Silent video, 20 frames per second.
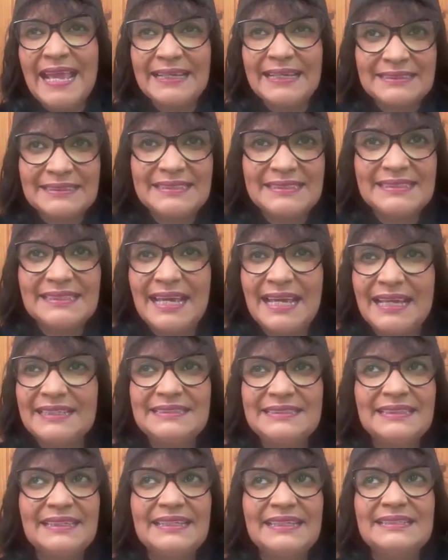
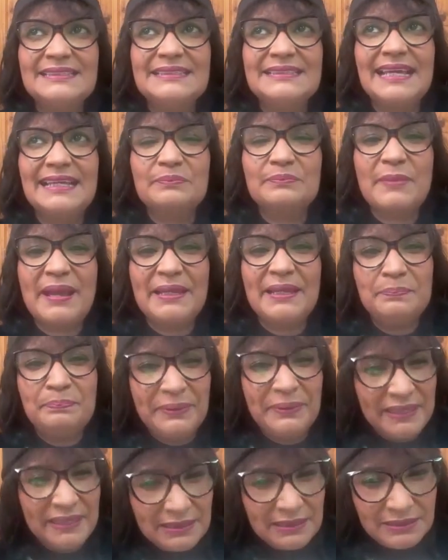exercises that
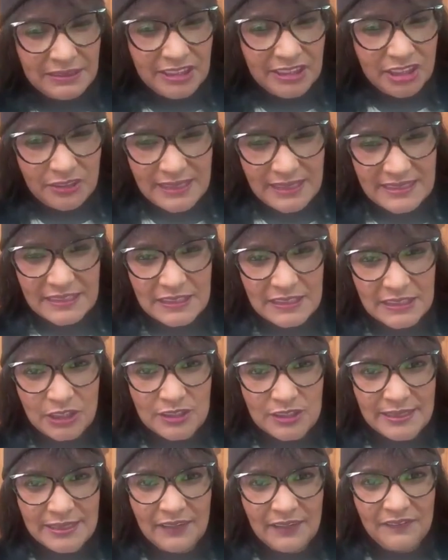might build your
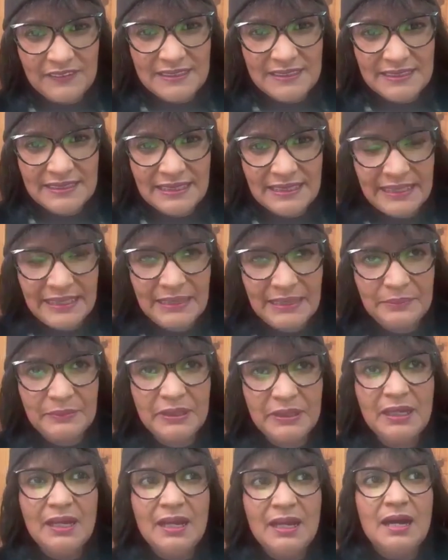
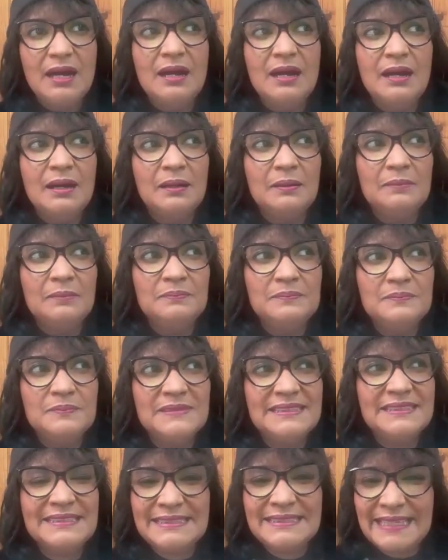self-esteem,
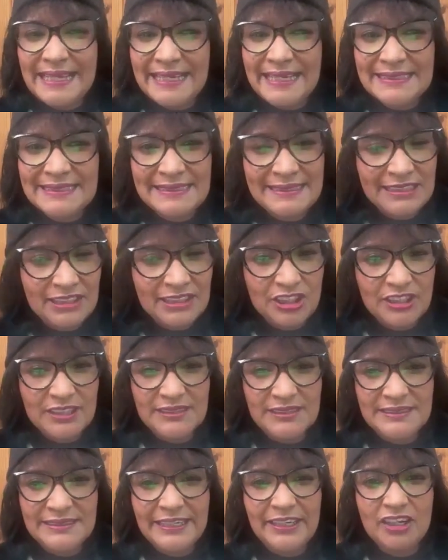stay in
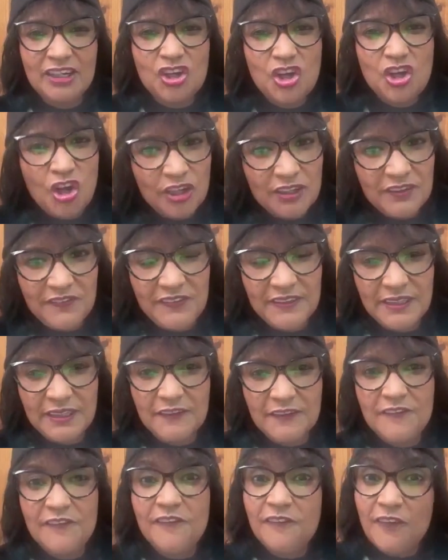circles that are
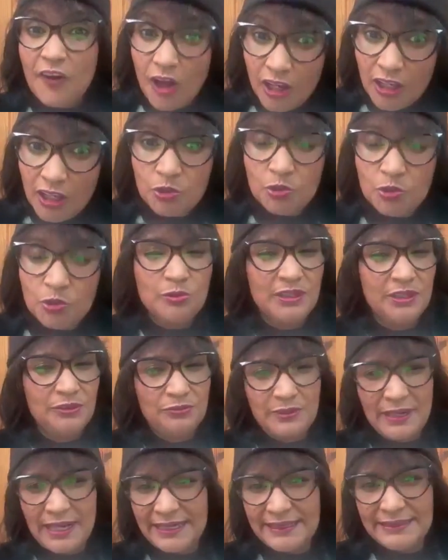confident, follow
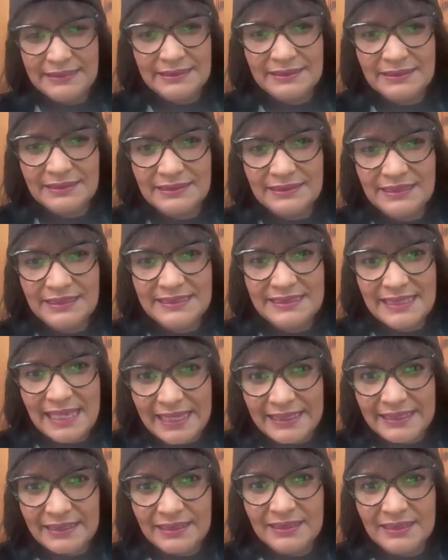the right
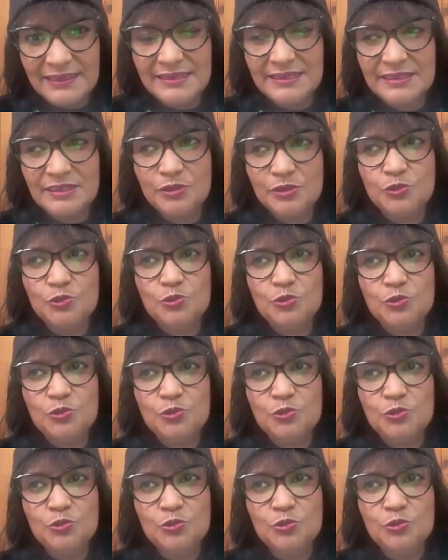designers who